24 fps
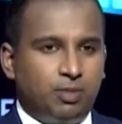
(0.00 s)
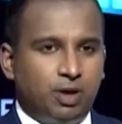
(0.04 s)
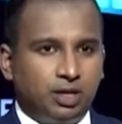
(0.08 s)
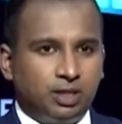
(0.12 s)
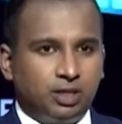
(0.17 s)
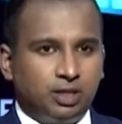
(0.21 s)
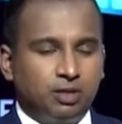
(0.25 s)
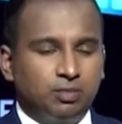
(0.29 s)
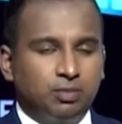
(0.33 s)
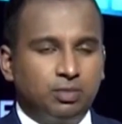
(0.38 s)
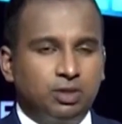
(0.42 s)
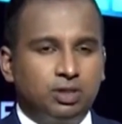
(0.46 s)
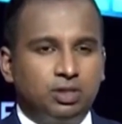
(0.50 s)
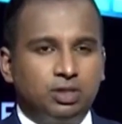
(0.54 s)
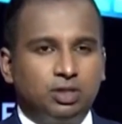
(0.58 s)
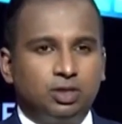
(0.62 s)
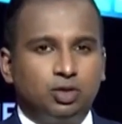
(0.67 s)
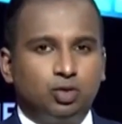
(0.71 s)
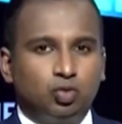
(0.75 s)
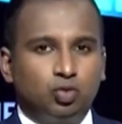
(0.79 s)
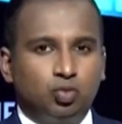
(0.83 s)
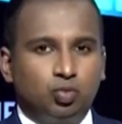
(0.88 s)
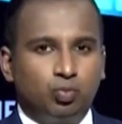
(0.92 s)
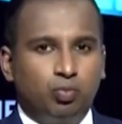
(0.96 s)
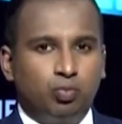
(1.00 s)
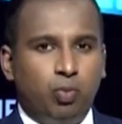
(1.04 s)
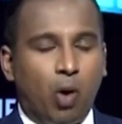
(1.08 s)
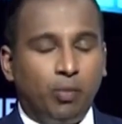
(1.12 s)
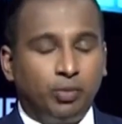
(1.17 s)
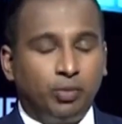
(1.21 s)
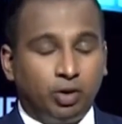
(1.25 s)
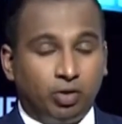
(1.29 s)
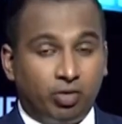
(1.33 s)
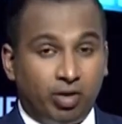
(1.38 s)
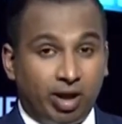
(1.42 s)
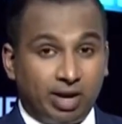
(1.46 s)
by the committee to
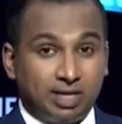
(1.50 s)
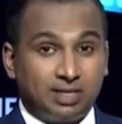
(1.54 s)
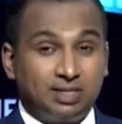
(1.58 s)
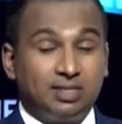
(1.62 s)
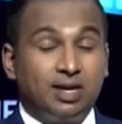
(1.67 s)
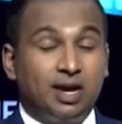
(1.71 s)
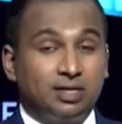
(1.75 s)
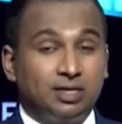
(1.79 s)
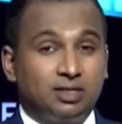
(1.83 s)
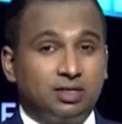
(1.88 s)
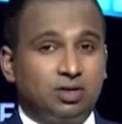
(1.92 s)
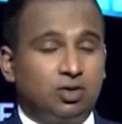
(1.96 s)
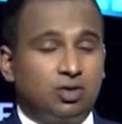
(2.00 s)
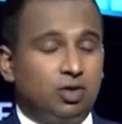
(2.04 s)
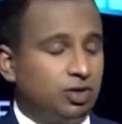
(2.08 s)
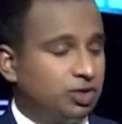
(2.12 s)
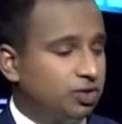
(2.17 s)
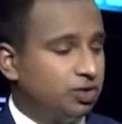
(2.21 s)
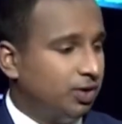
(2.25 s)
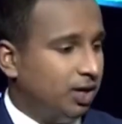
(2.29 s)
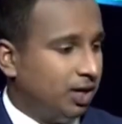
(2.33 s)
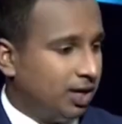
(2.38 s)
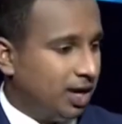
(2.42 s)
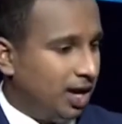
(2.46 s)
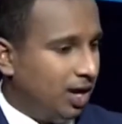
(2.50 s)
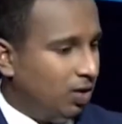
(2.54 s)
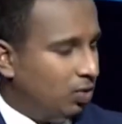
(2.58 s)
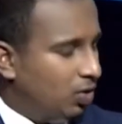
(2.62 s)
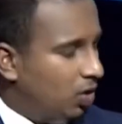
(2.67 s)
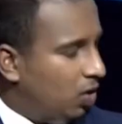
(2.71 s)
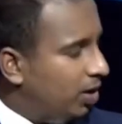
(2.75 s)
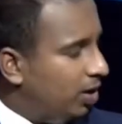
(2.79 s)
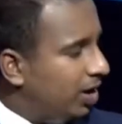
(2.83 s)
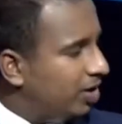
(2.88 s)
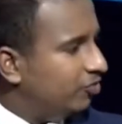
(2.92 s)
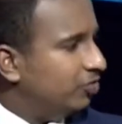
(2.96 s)
popularize science across Sri Lanka, how
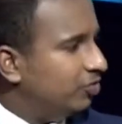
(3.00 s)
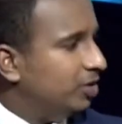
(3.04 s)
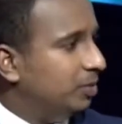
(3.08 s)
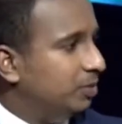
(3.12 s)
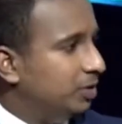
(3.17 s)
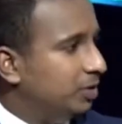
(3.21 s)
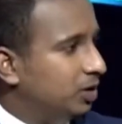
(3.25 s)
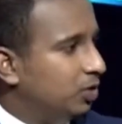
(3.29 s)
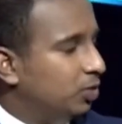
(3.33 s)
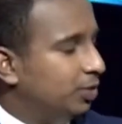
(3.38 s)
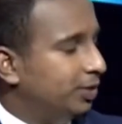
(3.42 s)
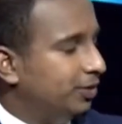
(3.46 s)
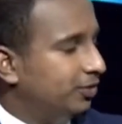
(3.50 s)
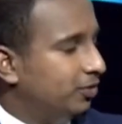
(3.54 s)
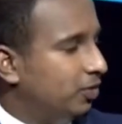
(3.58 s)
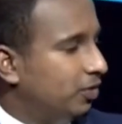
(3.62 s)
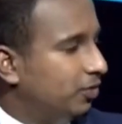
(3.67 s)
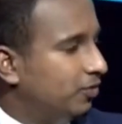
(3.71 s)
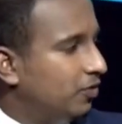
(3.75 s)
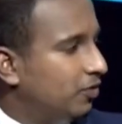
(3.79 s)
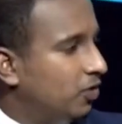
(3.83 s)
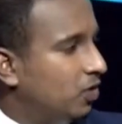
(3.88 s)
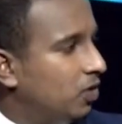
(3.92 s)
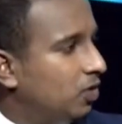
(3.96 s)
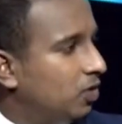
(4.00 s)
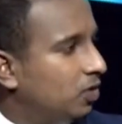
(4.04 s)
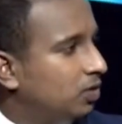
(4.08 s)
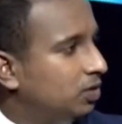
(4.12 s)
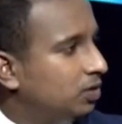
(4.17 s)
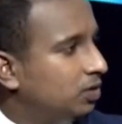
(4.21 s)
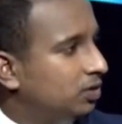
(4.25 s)
long have they been going on for?